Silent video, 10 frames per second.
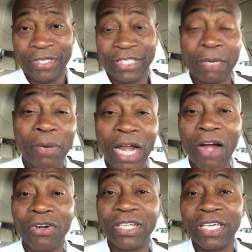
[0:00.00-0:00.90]

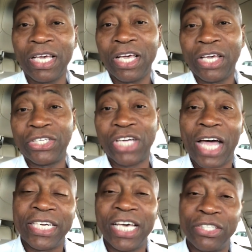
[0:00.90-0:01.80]
Similarly,
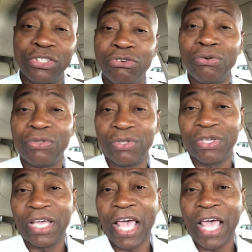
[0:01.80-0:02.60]
John tells the truth.